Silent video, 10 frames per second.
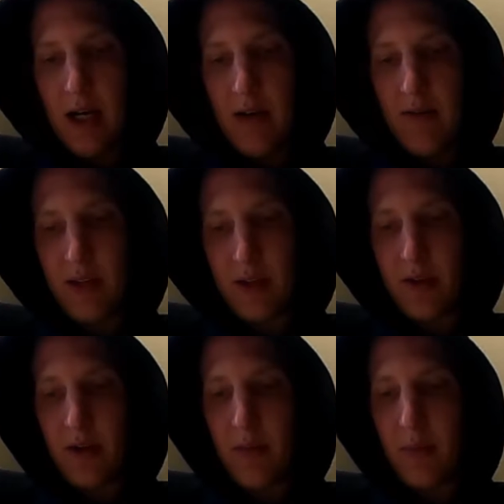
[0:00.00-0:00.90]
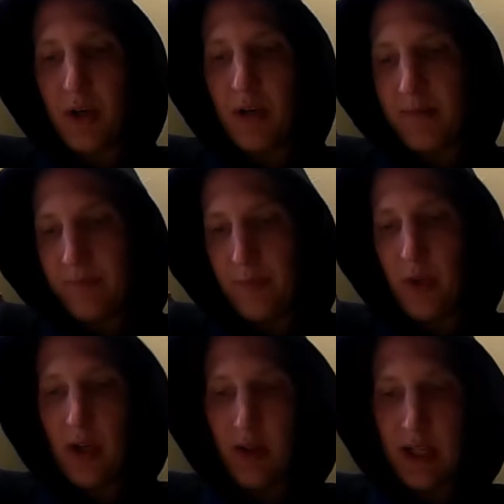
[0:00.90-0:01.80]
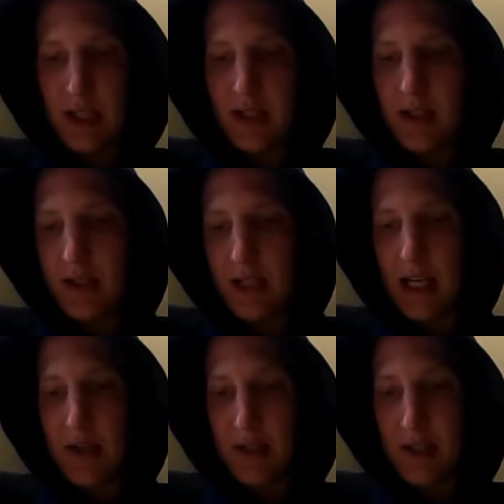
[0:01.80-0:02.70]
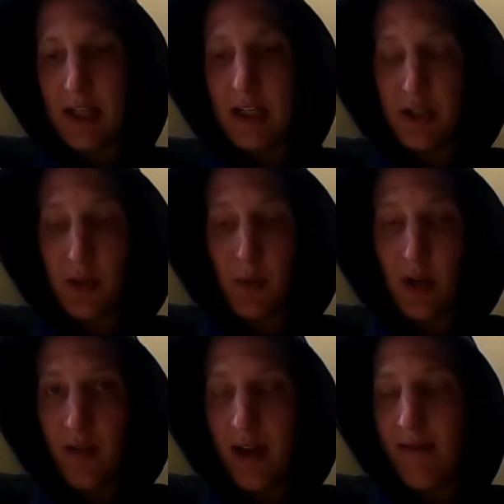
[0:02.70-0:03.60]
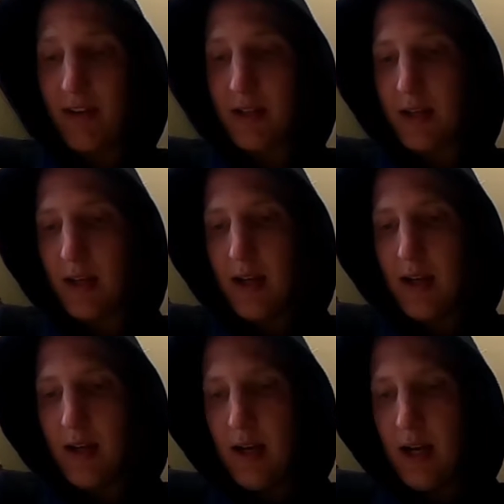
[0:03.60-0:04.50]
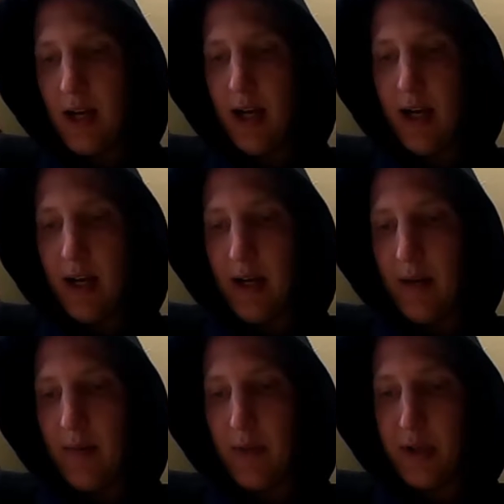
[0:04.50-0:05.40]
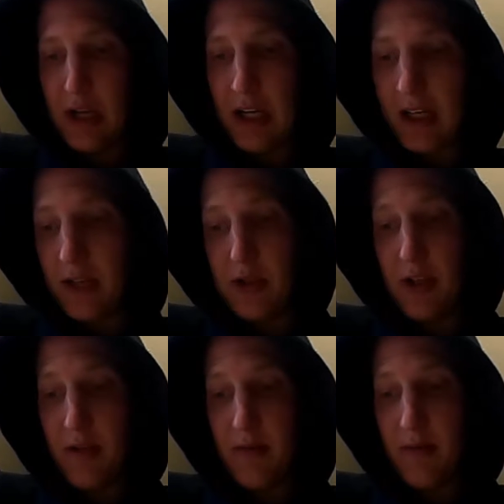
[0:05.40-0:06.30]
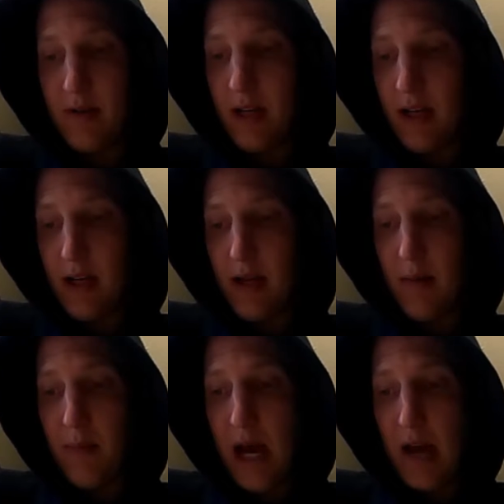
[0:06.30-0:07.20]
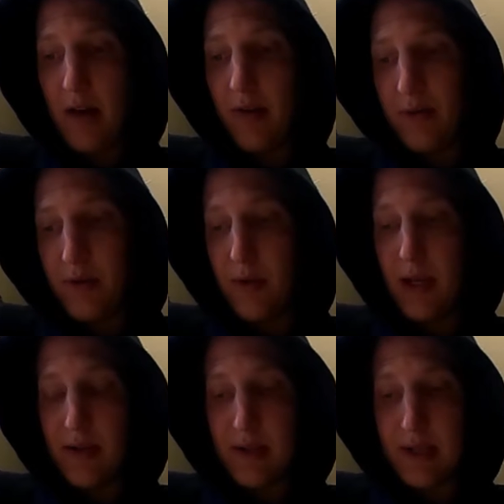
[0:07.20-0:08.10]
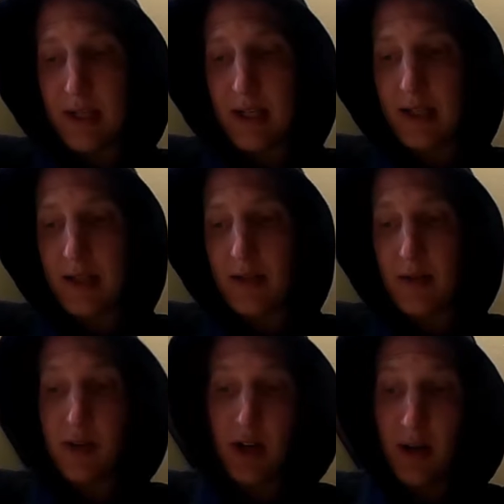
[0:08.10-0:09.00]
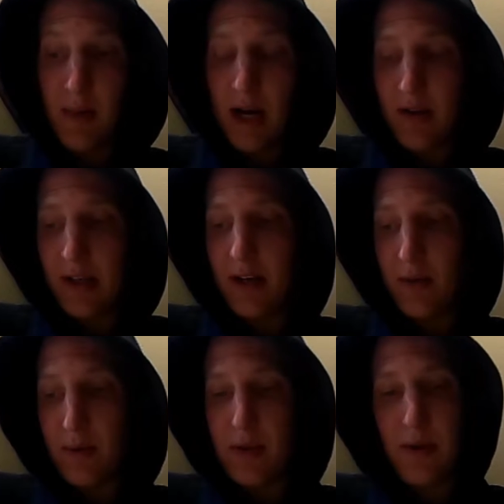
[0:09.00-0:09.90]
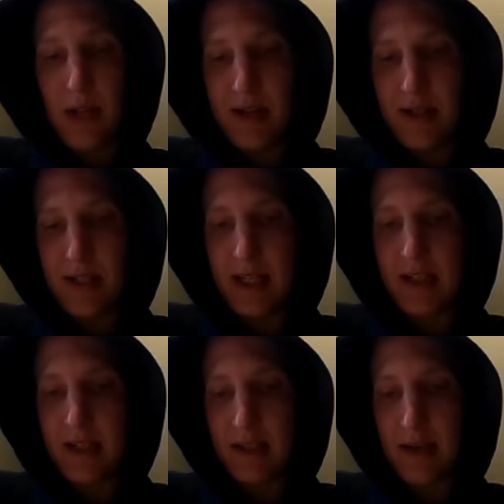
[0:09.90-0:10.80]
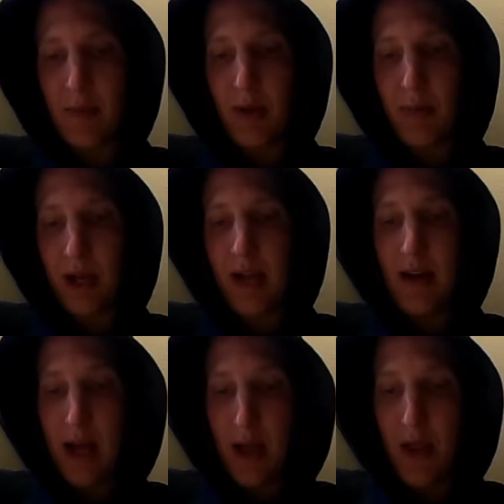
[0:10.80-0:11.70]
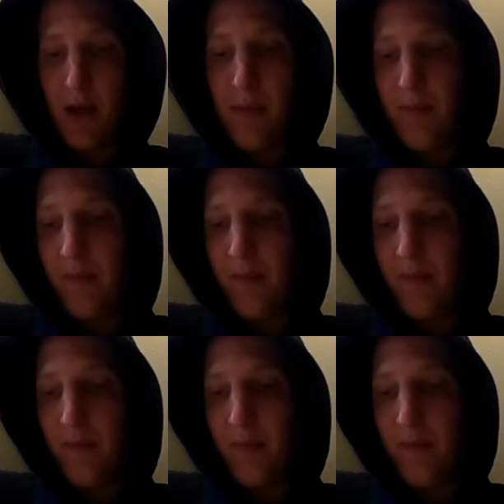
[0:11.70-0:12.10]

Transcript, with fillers: Vehicle number, Elise/Exige, the 111s. The check digit, model 2006. Sorry, model year was 2006. Assembly plant, Hethel.